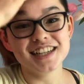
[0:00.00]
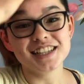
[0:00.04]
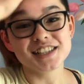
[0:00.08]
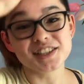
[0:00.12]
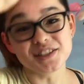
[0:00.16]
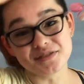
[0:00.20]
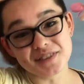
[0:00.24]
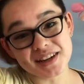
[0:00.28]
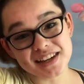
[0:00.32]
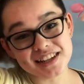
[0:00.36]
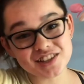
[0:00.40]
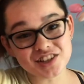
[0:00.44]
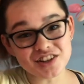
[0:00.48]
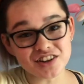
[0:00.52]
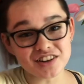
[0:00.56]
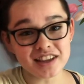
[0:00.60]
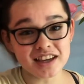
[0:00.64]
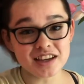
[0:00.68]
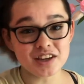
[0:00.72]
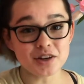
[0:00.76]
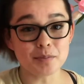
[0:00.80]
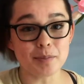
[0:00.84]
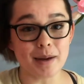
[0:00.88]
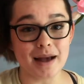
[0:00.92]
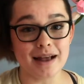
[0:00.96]
So make sure
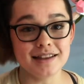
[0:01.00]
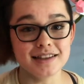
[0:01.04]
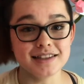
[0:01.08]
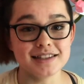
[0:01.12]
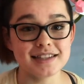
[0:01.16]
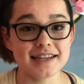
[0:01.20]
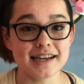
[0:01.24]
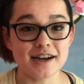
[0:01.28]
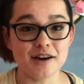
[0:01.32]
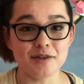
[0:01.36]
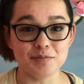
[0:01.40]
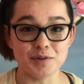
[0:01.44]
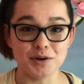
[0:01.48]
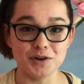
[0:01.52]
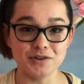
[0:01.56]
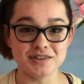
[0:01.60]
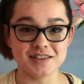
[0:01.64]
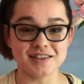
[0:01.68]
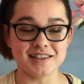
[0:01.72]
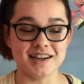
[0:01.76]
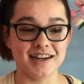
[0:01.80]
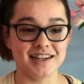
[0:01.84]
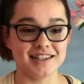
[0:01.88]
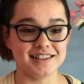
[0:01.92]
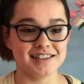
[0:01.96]
that you're balancing out both
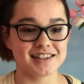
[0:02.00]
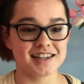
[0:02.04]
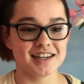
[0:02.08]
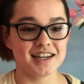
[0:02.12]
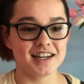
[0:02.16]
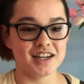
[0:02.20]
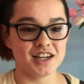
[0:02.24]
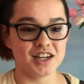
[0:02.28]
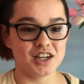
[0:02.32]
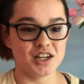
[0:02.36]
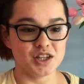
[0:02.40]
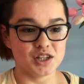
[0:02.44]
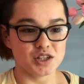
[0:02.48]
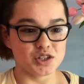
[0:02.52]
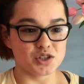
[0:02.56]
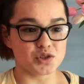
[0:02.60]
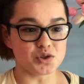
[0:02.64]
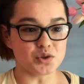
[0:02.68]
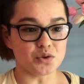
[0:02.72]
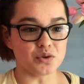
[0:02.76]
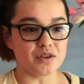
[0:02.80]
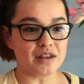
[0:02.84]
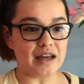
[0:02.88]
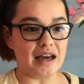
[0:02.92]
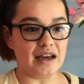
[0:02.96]
sides
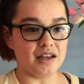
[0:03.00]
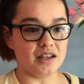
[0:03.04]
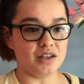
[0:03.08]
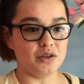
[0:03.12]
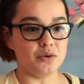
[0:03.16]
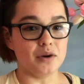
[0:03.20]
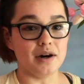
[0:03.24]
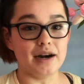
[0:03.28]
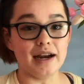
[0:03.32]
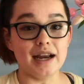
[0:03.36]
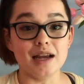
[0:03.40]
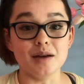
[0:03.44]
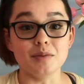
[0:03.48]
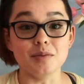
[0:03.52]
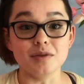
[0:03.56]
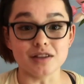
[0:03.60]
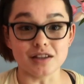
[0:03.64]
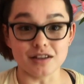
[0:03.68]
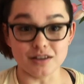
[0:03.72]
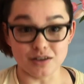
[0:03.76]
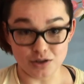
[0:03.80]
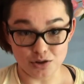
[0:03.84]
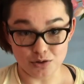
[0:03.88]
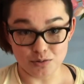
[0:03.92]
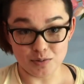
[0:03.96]
so that you are able
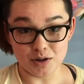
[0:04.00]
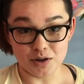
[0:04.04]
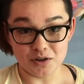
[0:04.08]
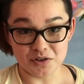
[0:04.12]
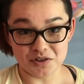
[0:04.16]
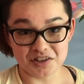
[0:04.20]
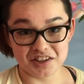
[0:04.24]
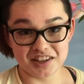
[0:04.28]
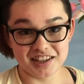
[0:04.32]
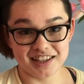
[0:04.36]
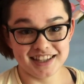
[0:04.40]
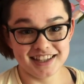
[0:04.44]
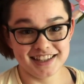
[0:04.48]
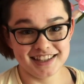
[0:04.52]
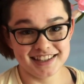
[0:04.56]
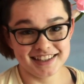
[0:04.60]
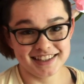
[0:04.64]
to do both.